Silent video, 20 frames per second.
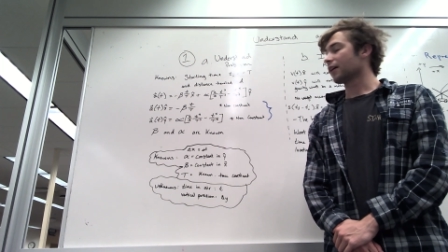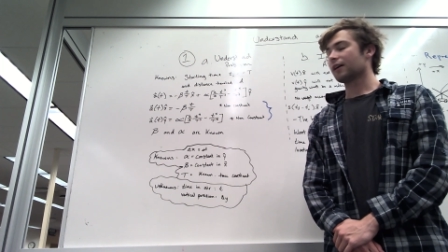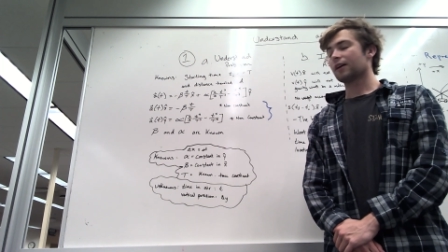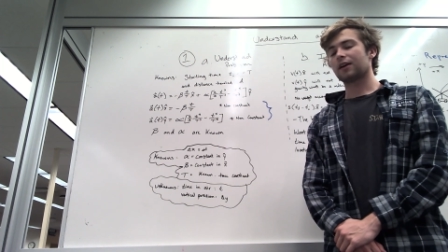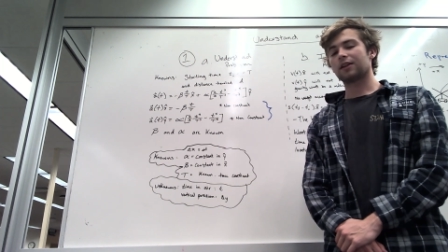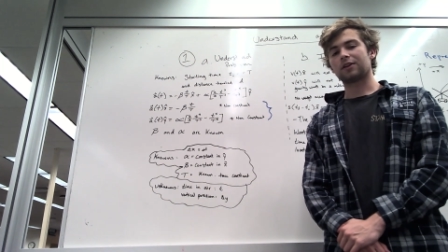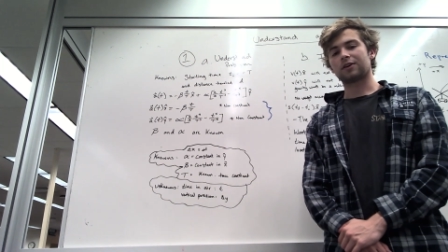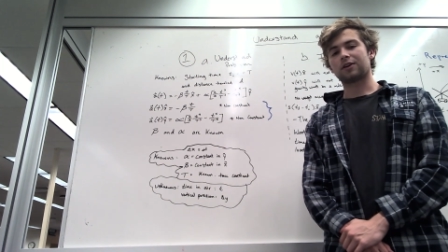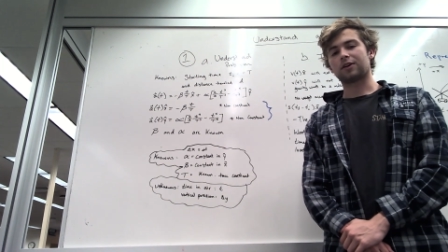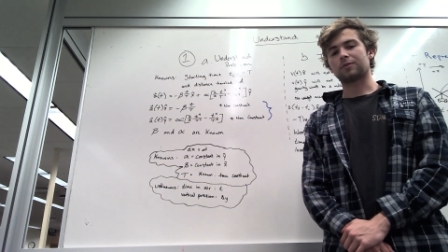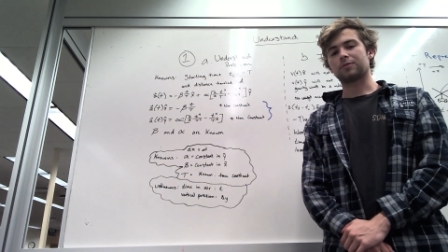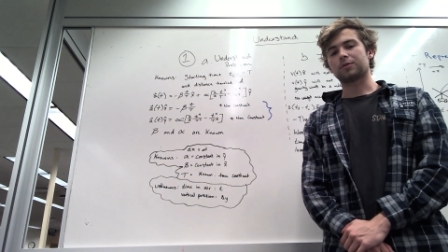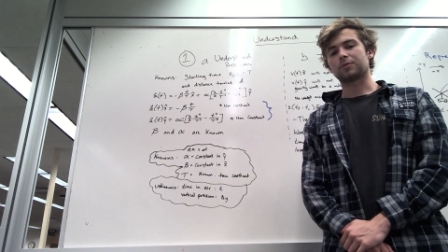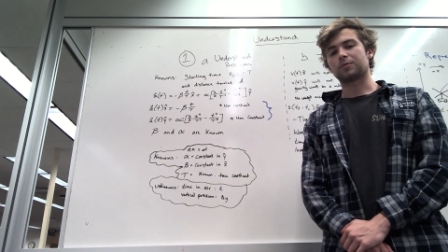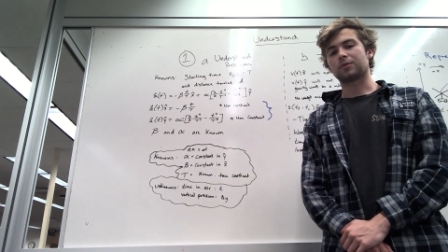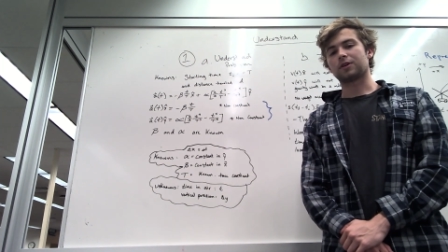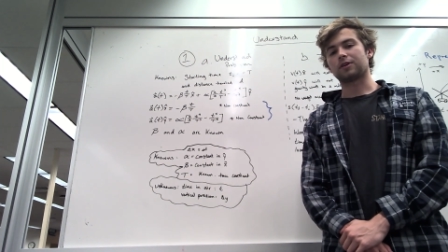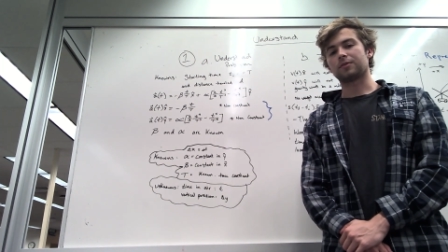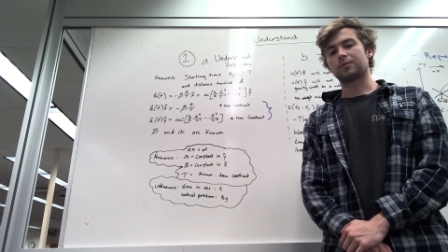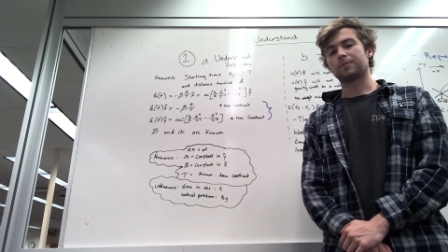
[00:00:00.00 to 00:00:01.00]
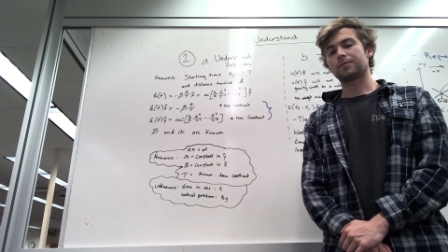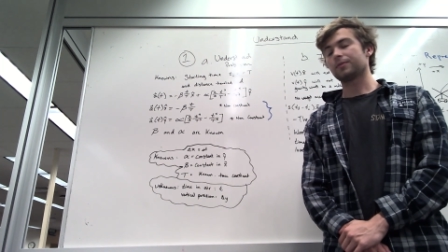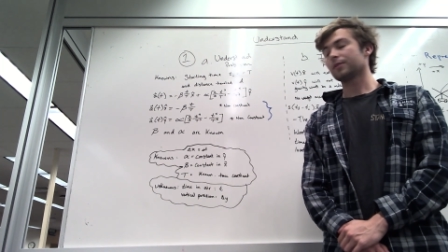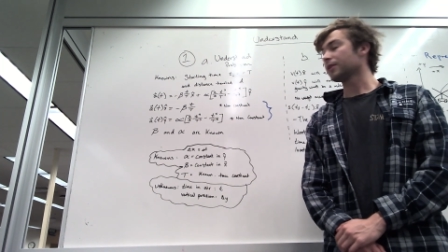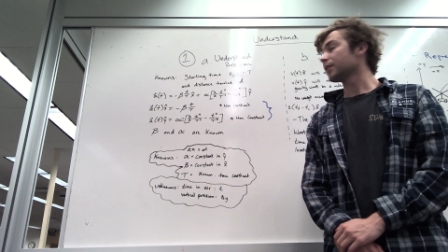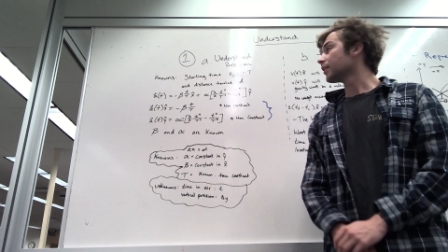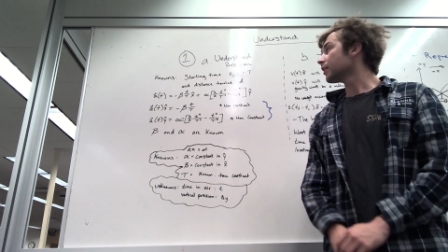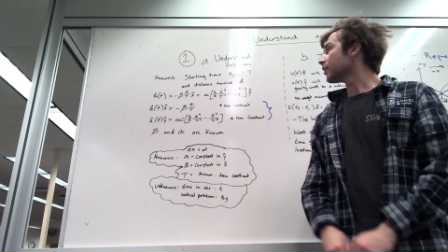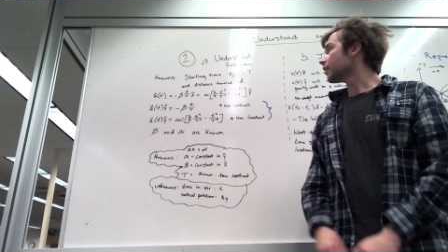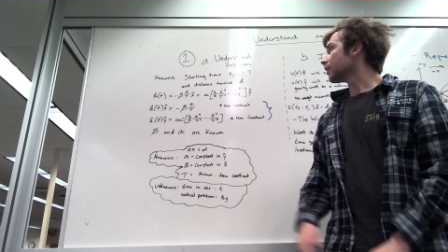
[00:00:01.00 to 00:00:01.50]
helicopter problem
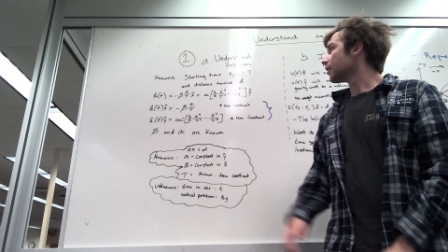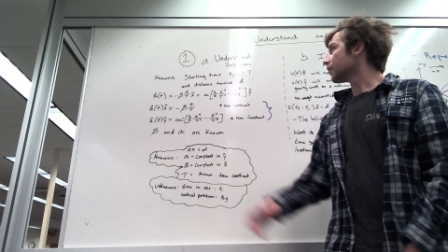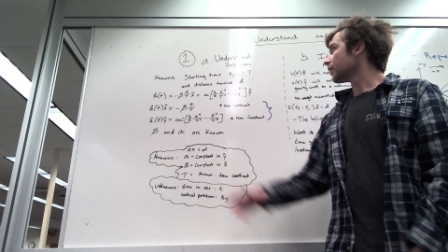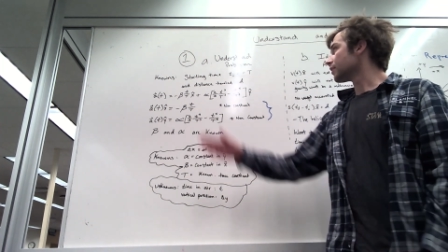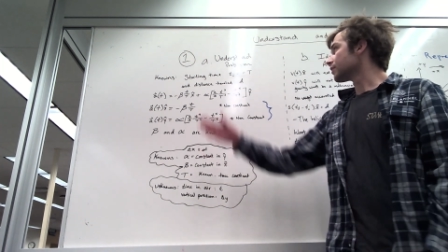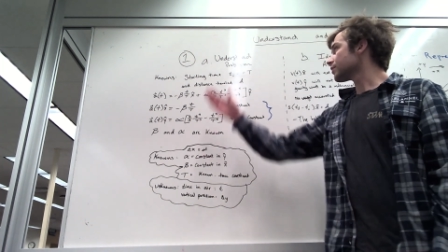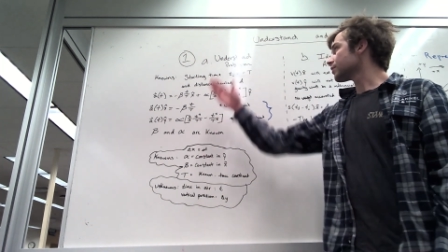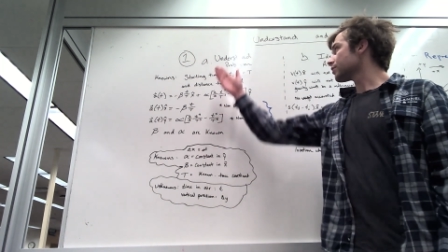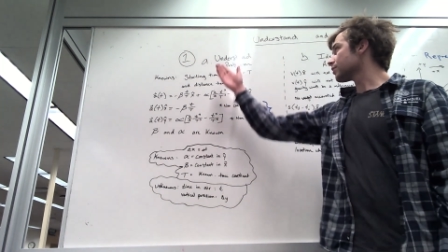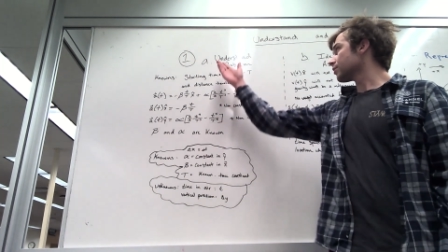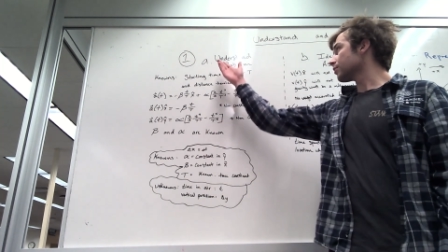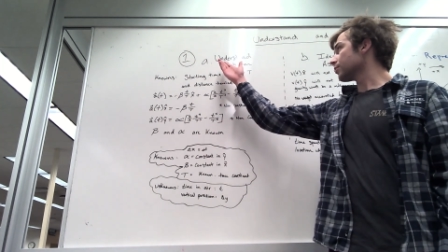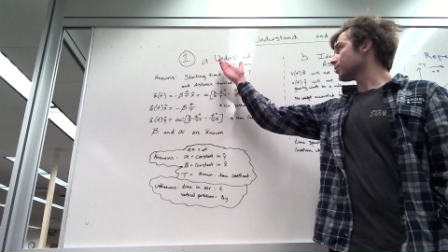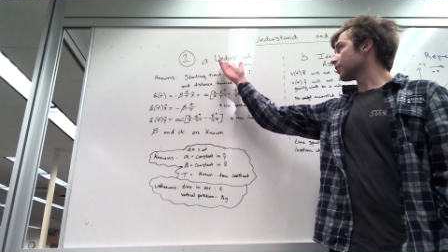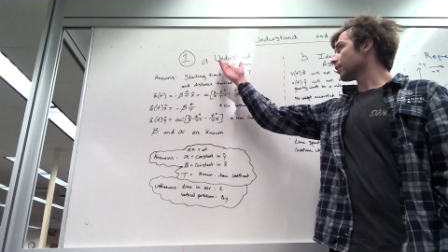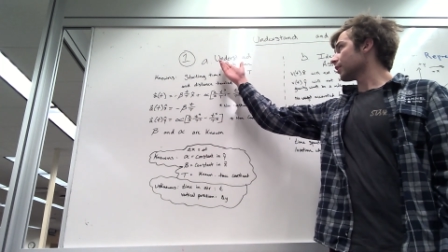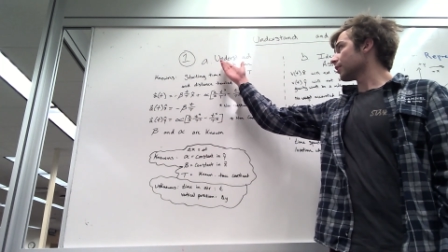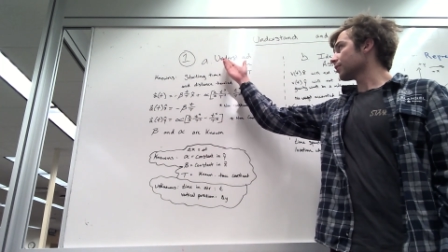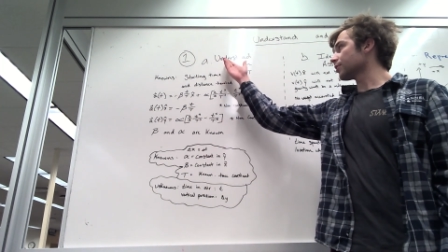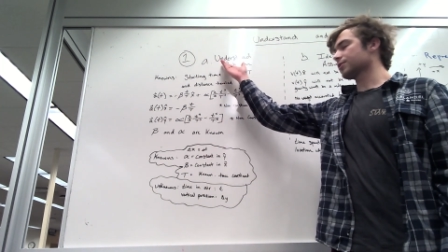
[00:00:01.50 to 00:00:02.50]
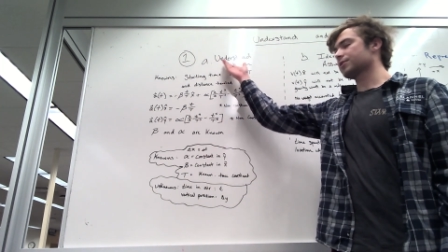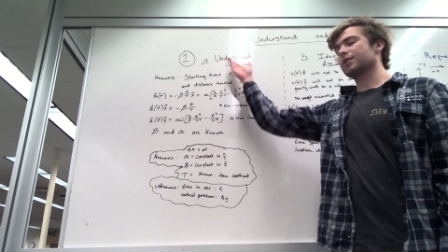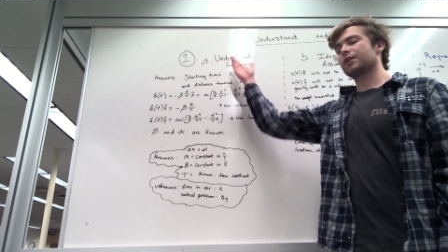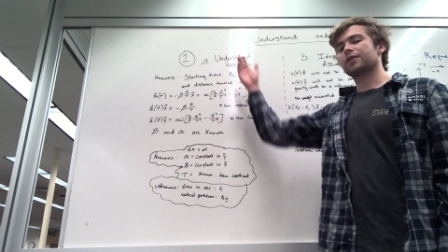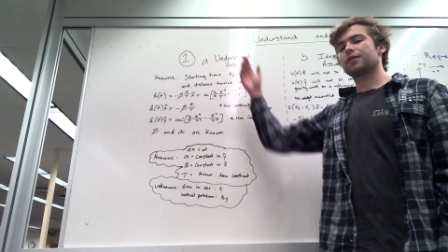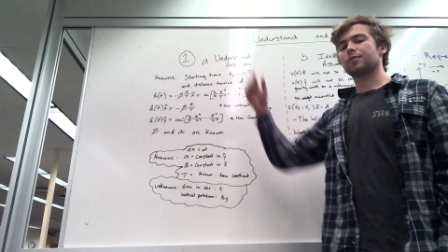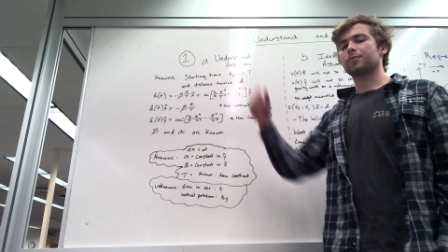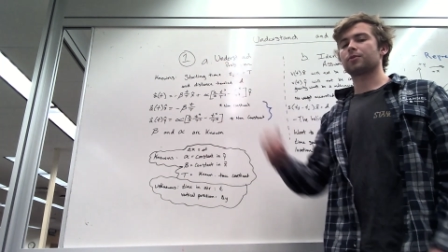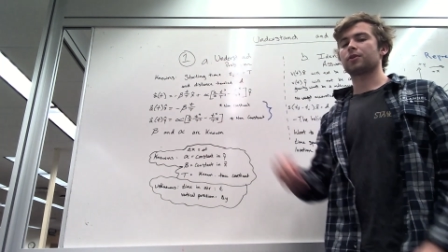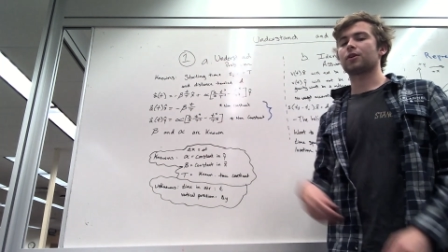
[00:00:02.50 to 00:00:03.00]
is to
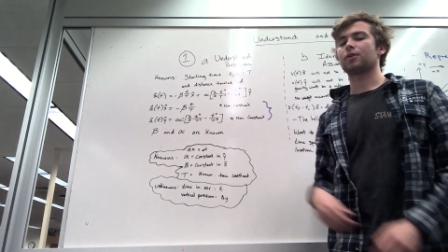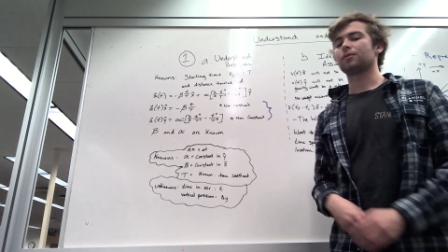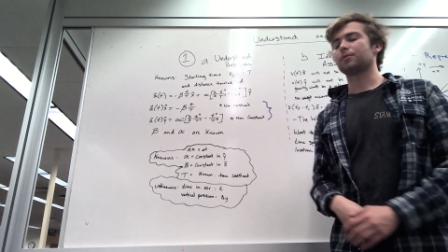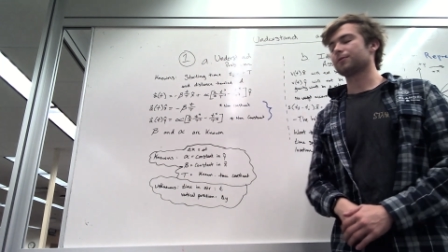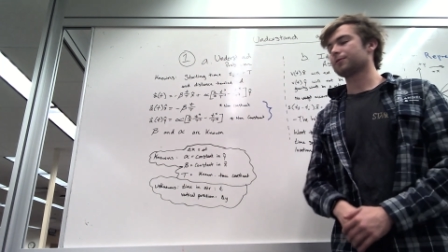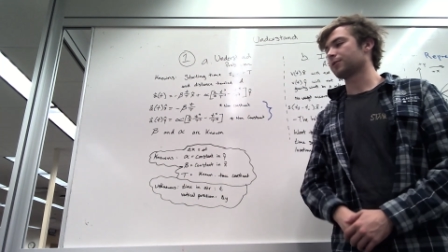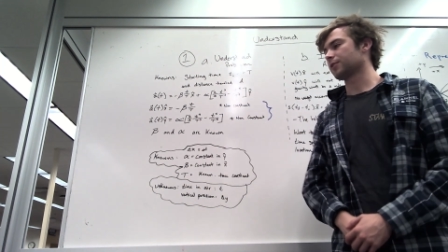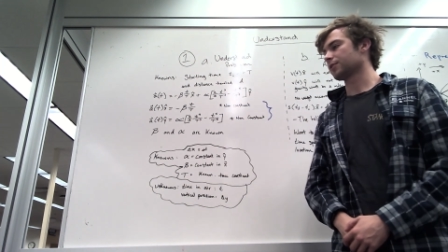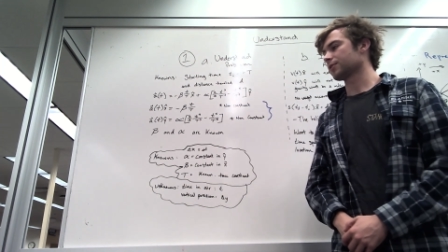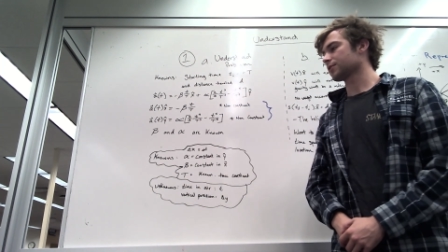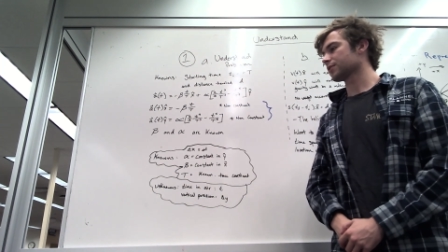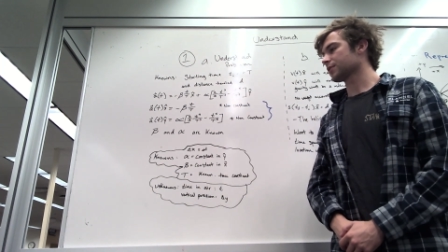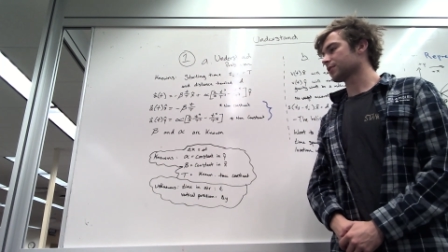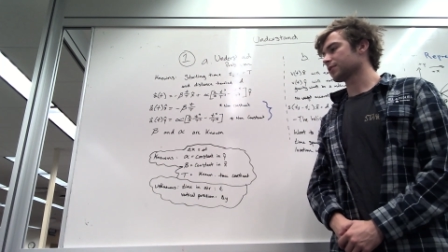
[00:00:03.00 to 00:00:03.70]
understand the problem first,